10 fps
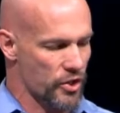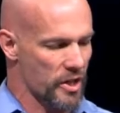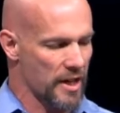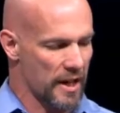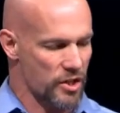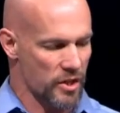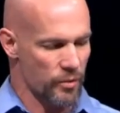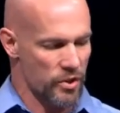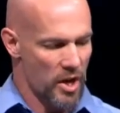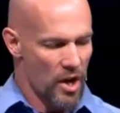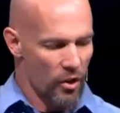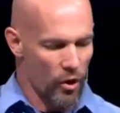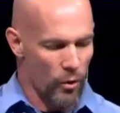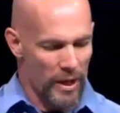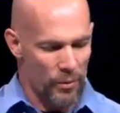6, it was,
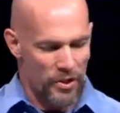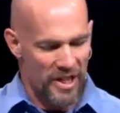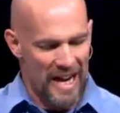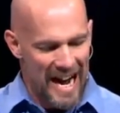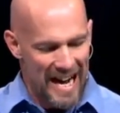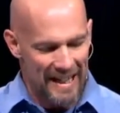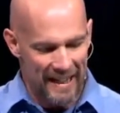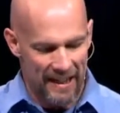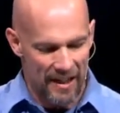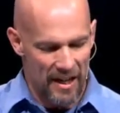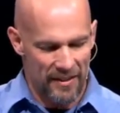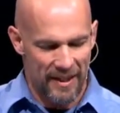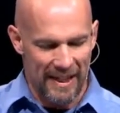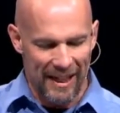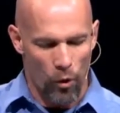though he was God, he did not
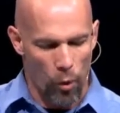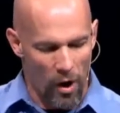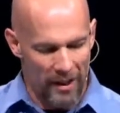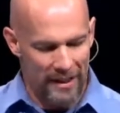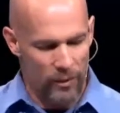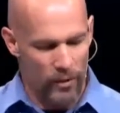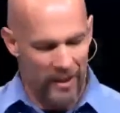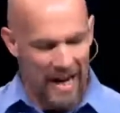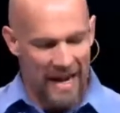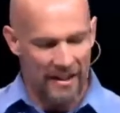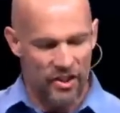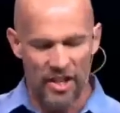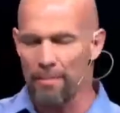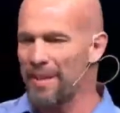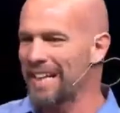think equality with God
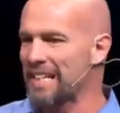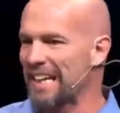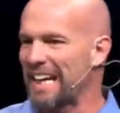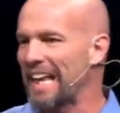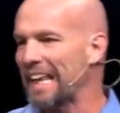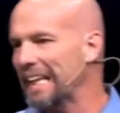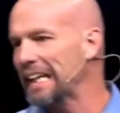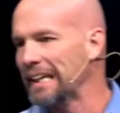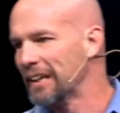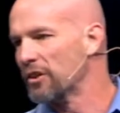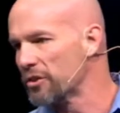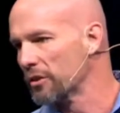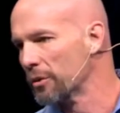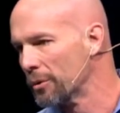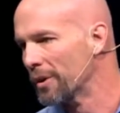something to cling
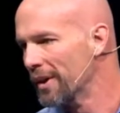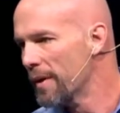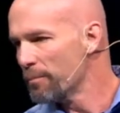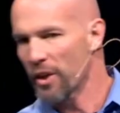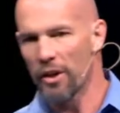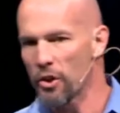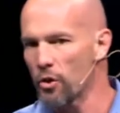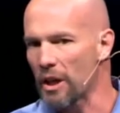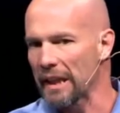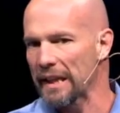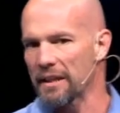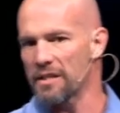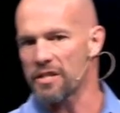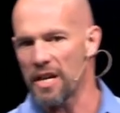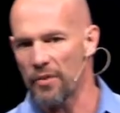to. You know, you cling
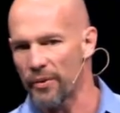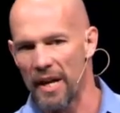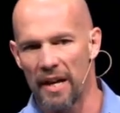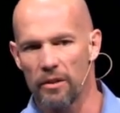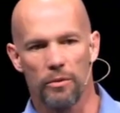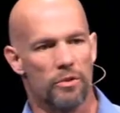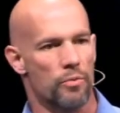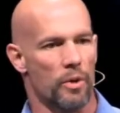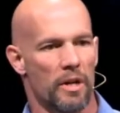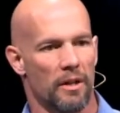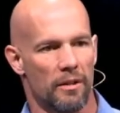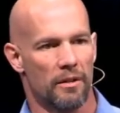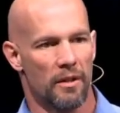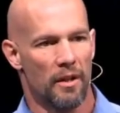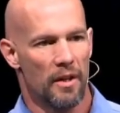to stuff, and I do as well.
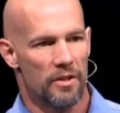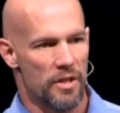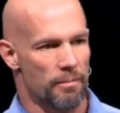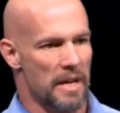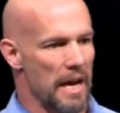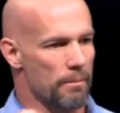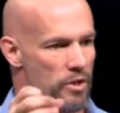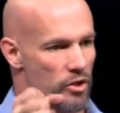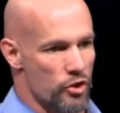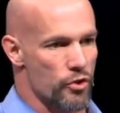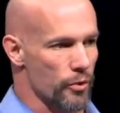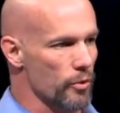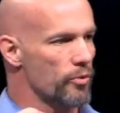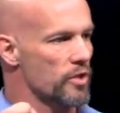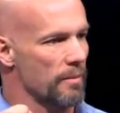Sometimes it's
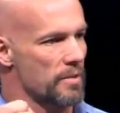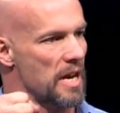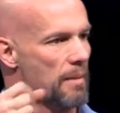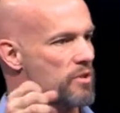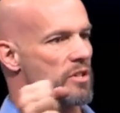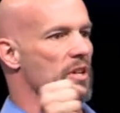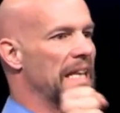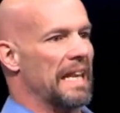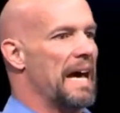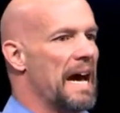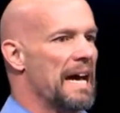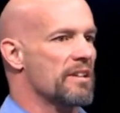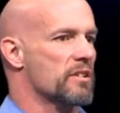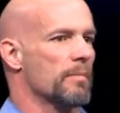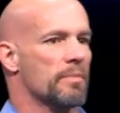truth, sometimes it's a lie,
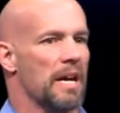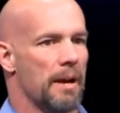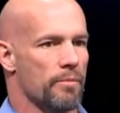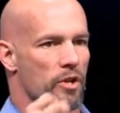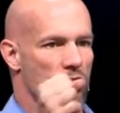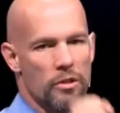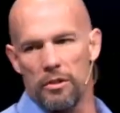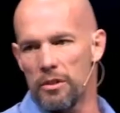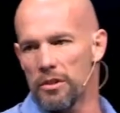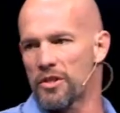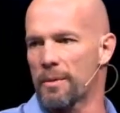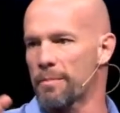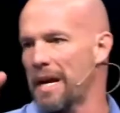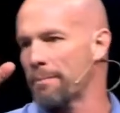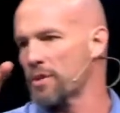sometimes it's good,
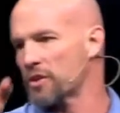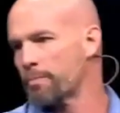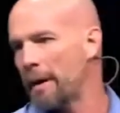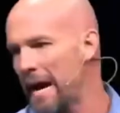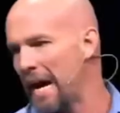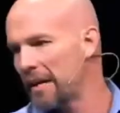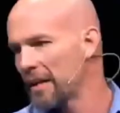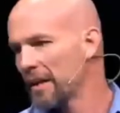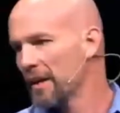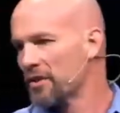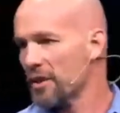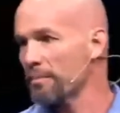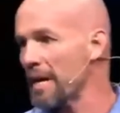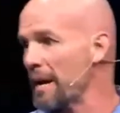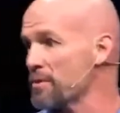sometimes it's bad,
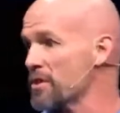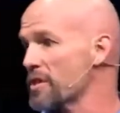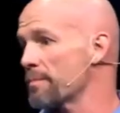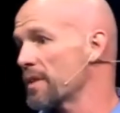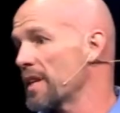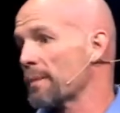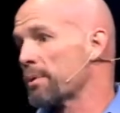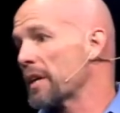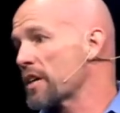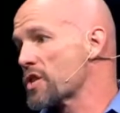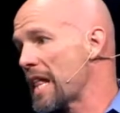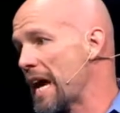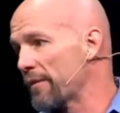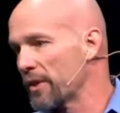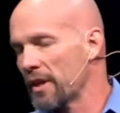sometimes it's something that brings
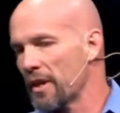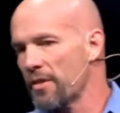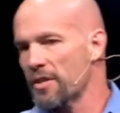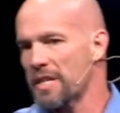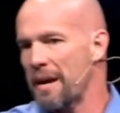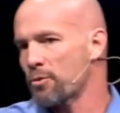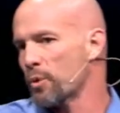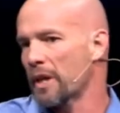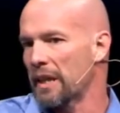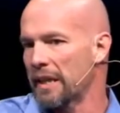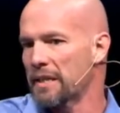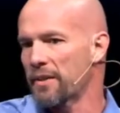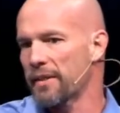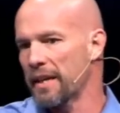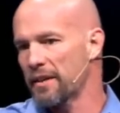life, and then other times we cling
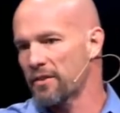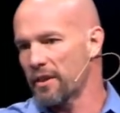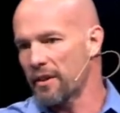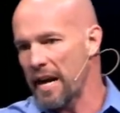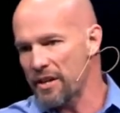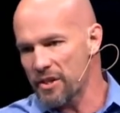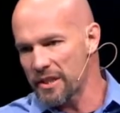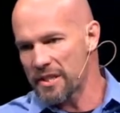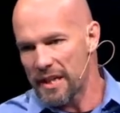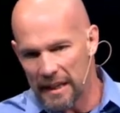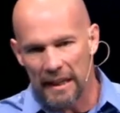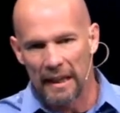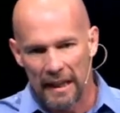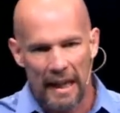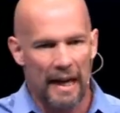to things that are actually
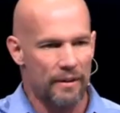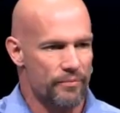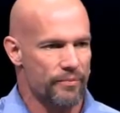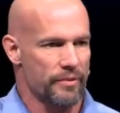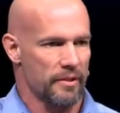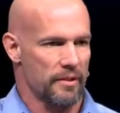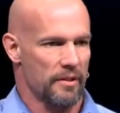taking life.